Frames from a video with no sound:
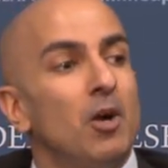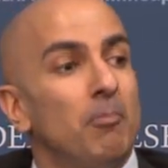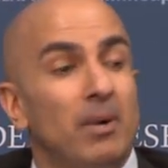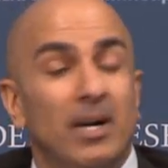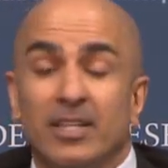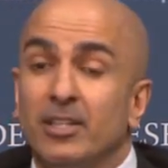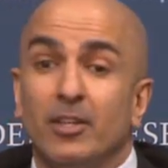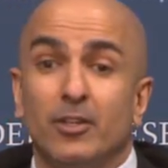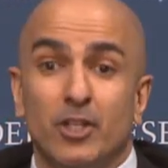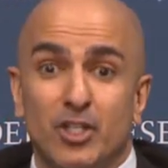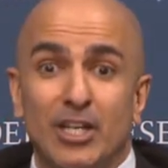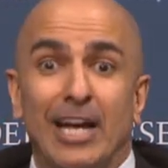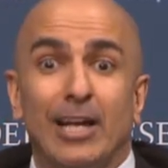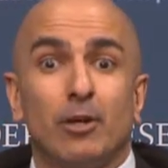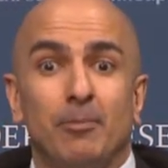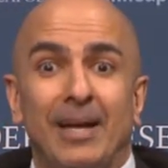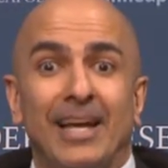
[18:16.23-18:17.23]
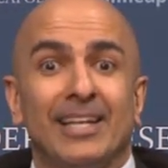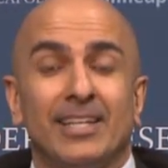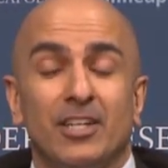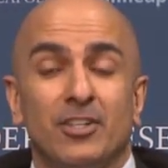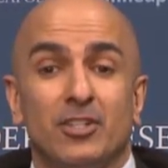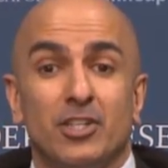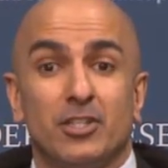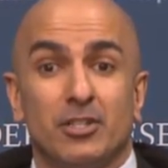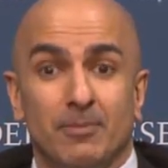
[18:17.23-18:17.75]
But the shadow banking
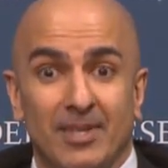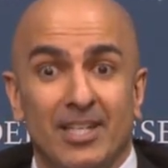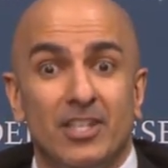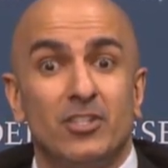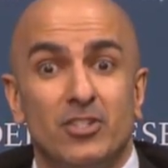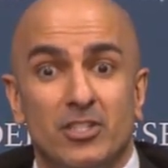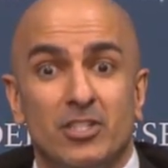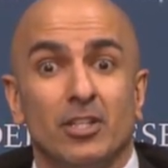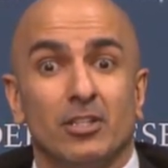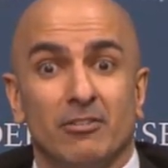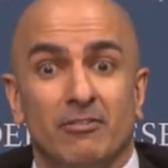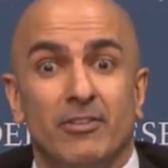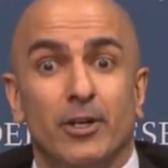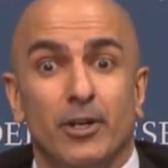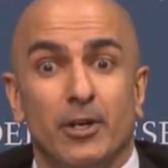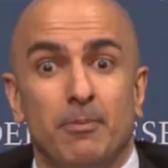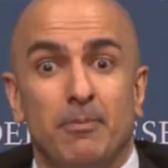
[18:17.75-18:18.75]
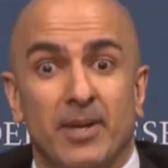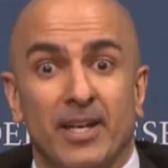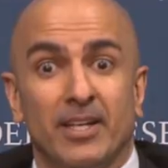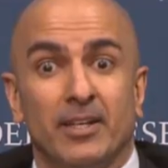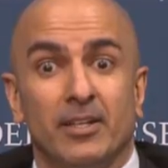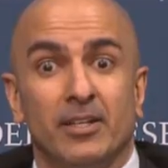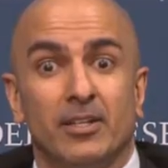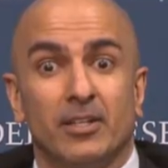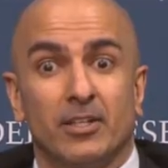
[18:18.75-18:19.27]
system is still a very
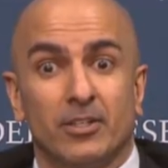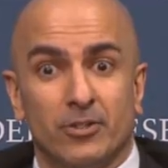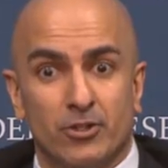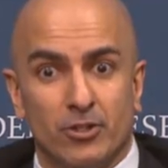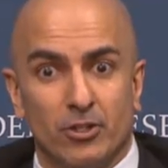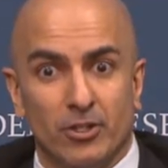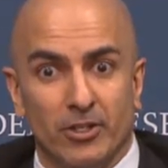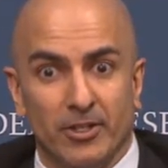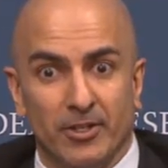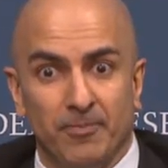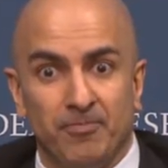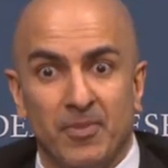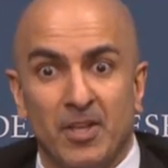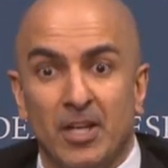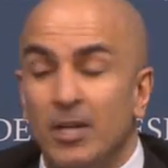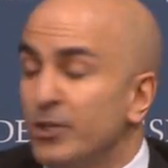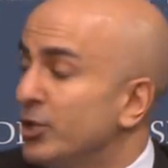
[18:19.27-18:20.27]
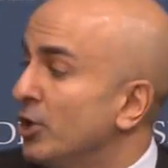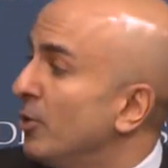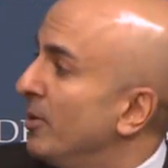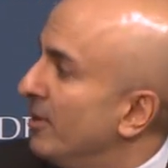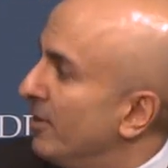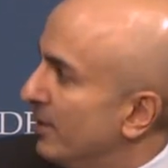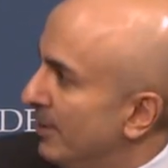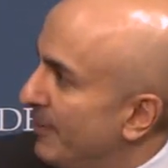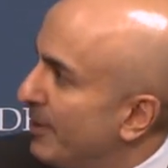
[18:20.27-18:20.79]
big concern.
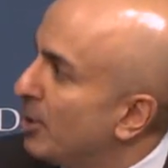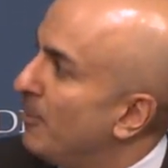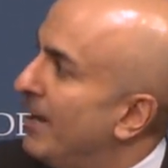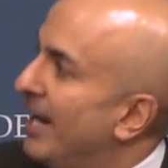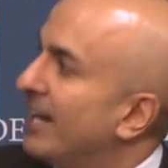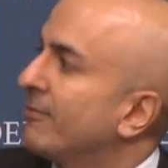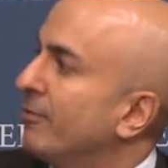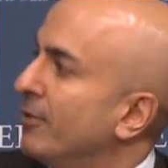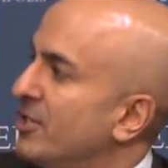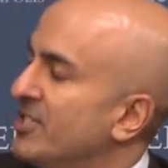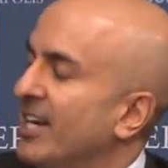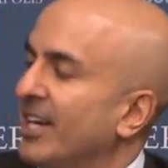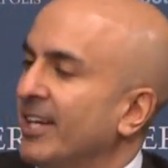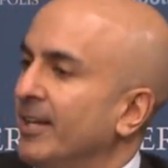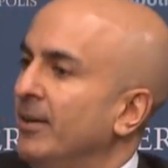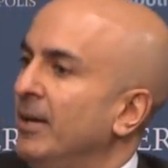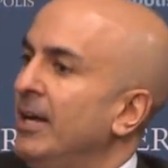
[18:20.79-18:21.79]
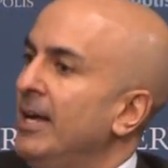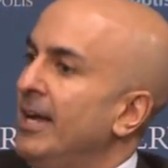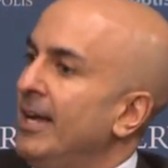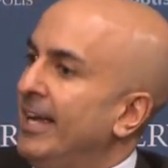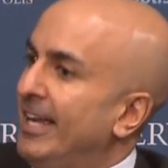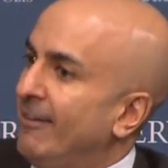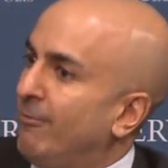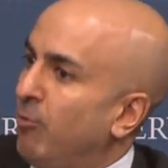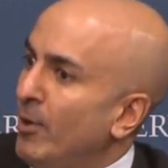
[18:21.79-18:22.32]
So let me go back for a second.
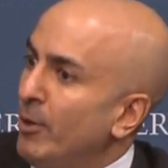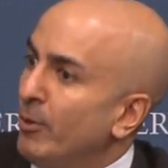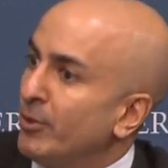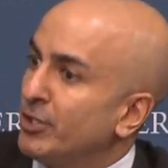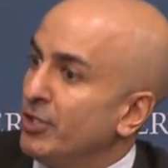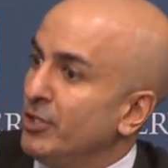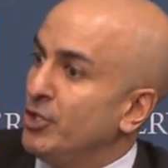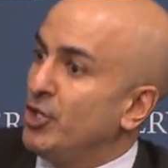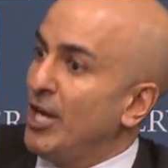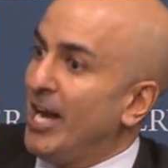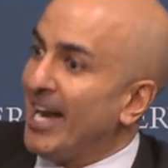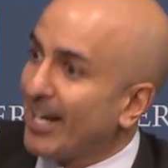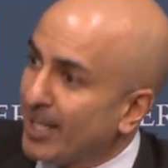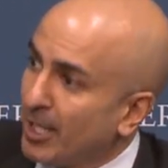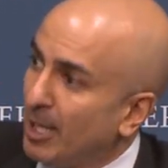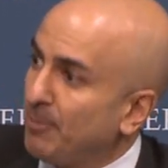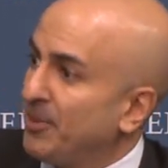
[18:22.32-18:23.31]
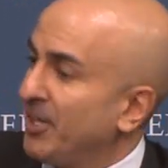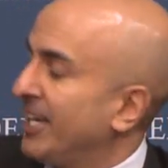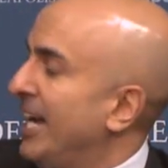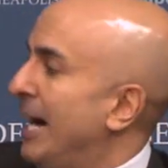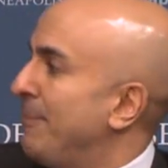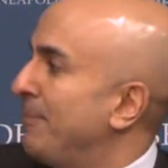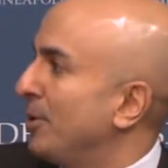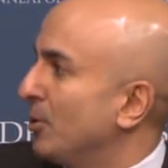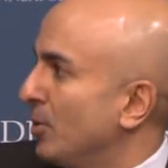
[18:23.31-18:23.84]
If we were to jack up the
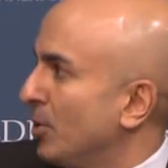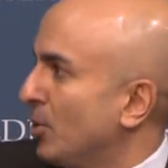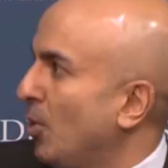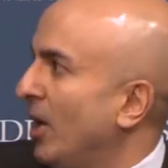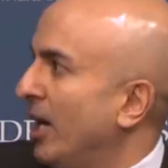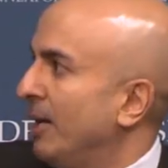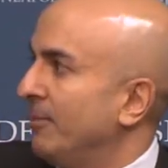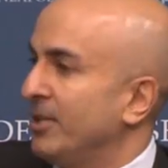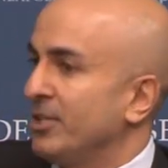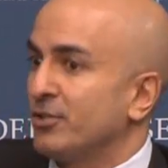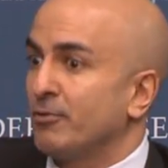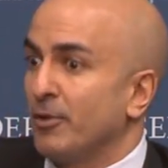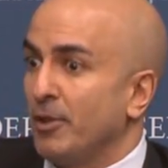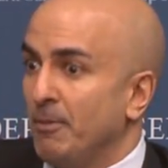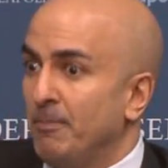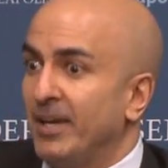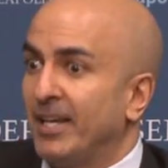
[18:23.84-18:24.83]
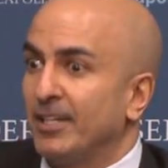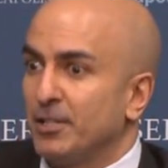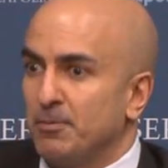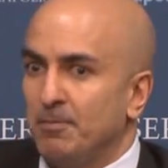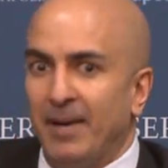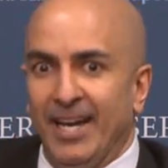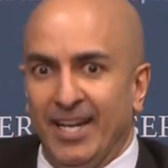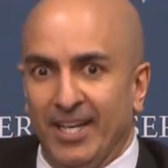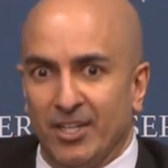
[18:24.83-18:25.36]
capital requirements for the biggest
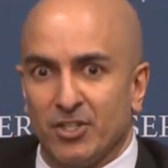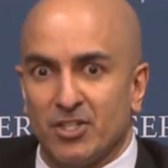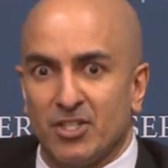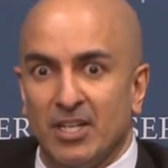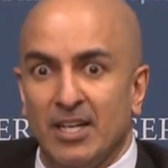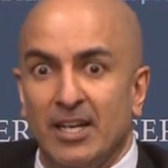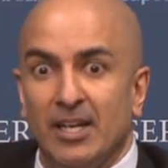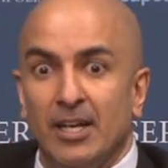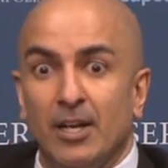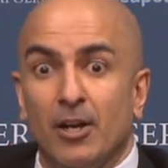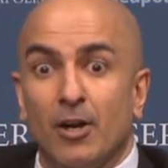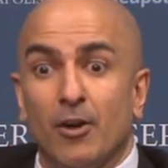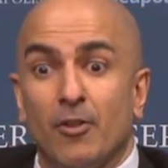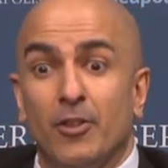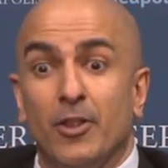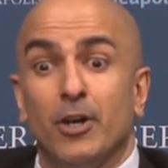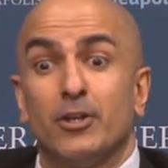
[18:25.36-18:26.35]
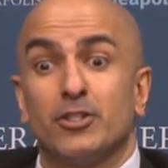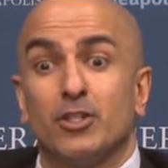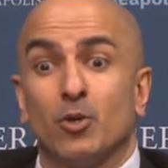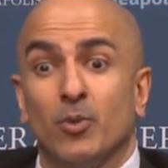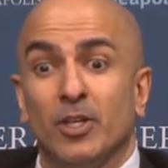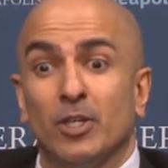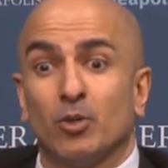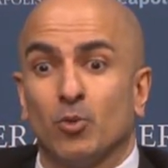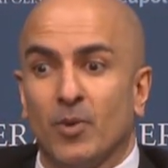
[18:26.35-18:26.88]
banks, there's a
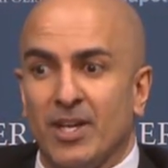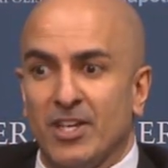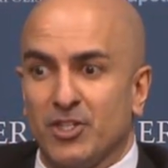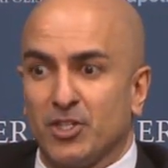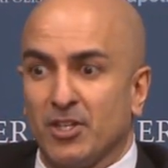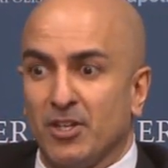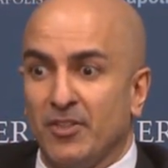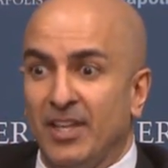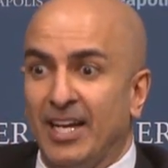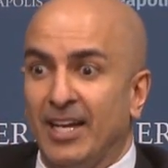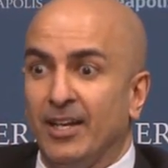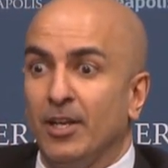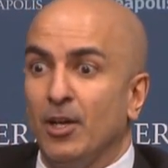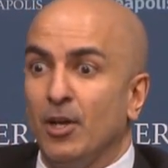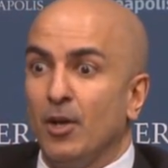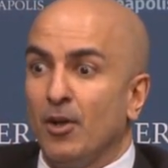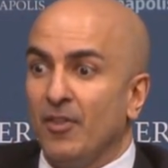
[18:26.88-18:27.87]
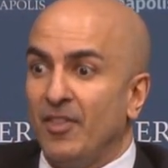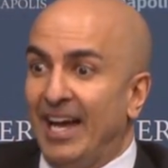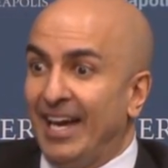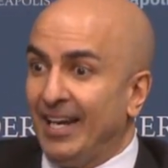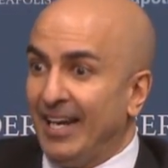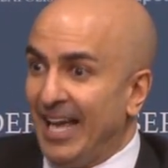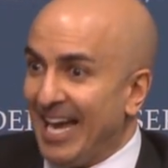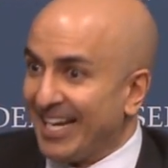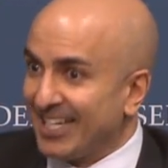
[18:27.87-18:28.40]
real risk that
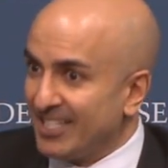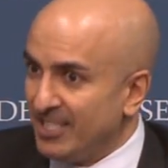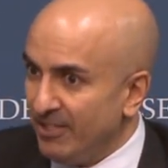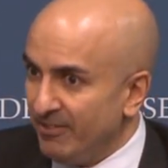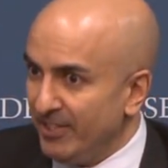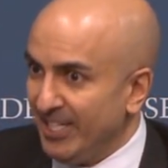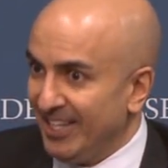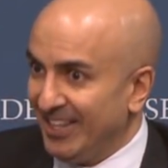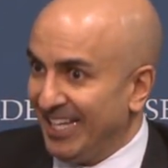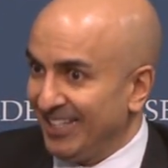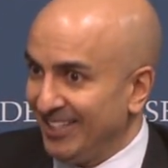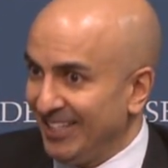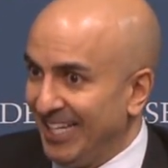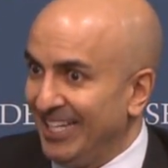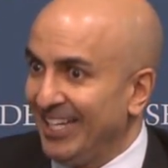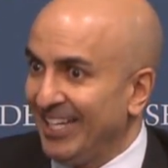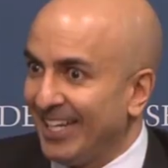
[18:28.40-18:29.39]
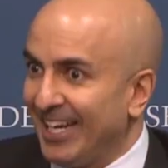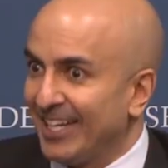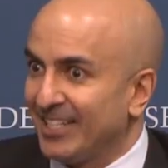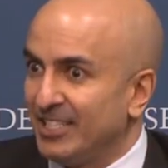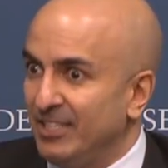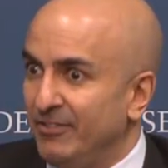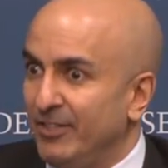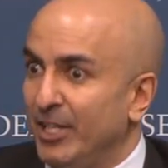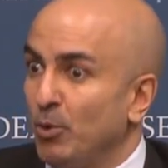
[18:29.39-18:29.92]
that activity, that lending
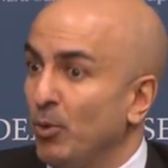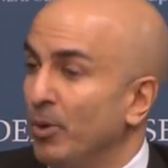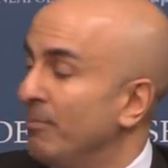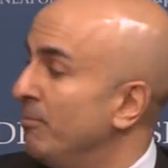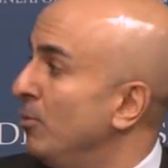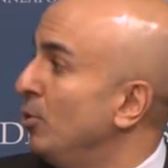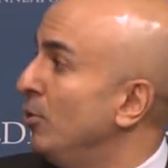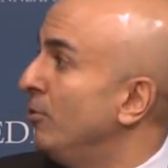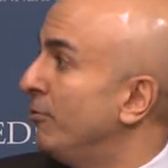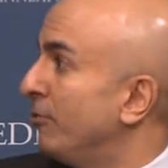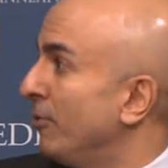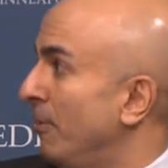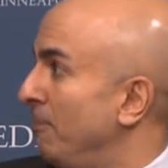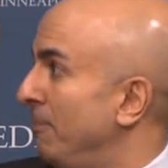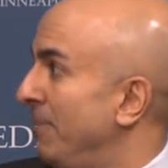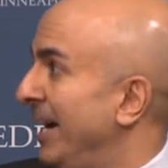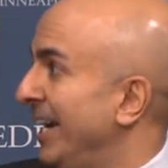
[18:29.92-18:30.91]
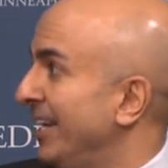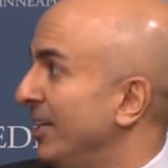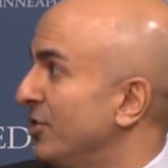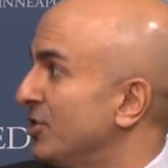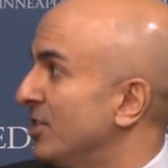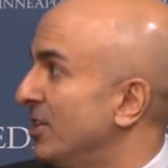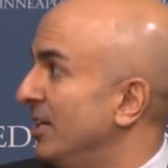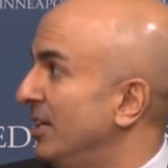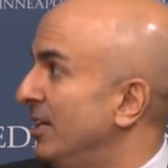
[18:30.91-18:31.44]
activity, would move from
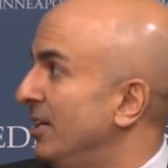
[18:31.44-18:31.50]
banks